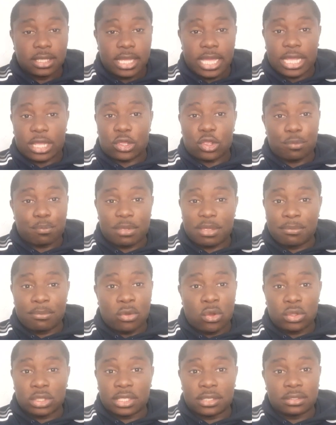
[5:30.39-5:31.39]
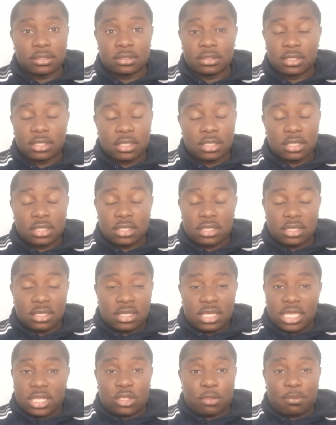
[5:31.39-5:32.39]
It could be more than,
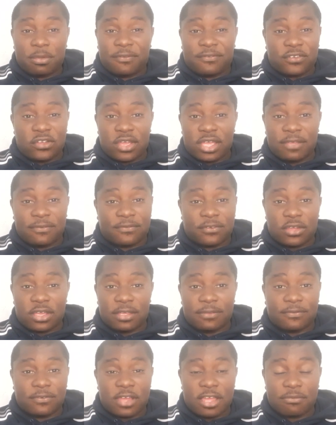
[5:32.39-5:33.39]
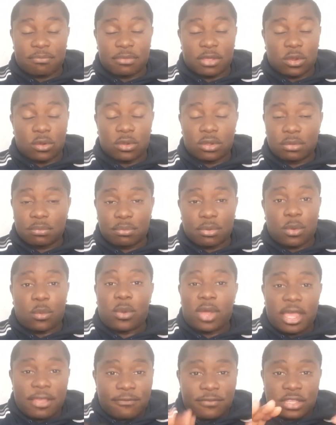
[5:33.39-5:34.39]
it could be 30, 35 mil. But
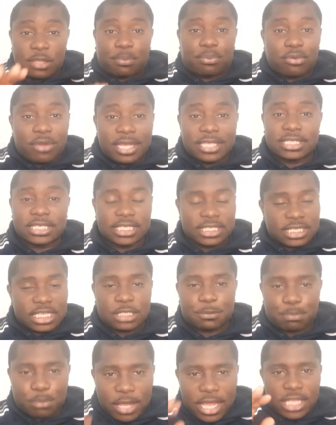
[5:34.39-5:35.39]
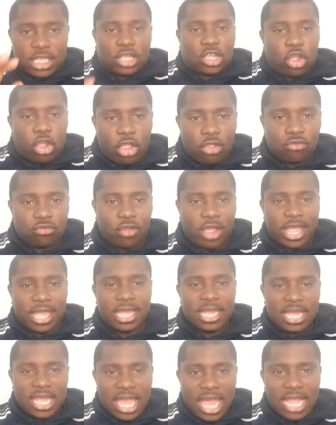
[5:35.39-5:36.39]
whatever the price is, let's pay the going
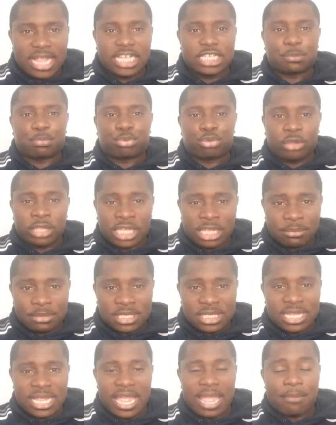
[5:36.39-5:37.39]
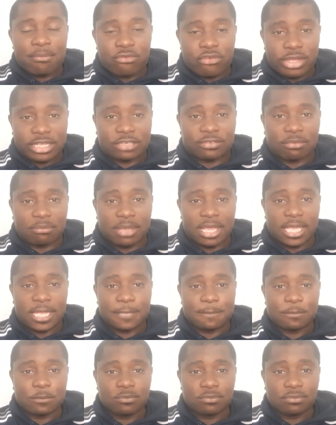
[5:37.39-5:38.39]
rate and let's bring him to the Emirates for
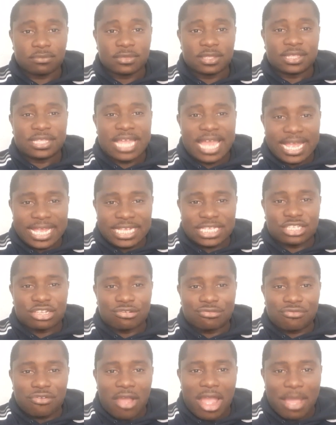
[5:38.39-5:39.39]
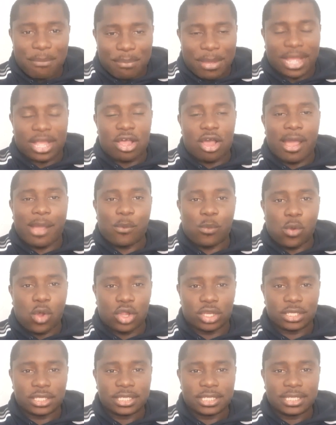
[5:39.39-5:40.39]
me. That is the right back I
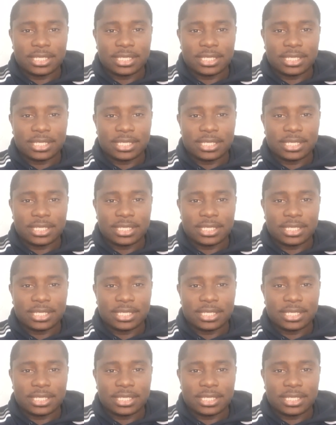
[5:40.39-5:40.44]
want.